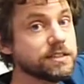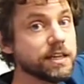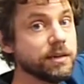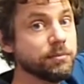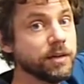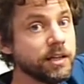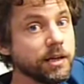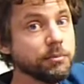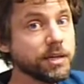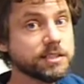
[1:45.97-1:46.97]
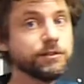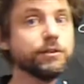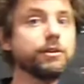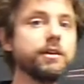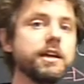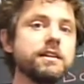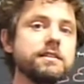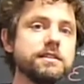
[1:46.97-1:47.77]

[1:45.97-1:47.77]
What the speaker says: same mass flow rate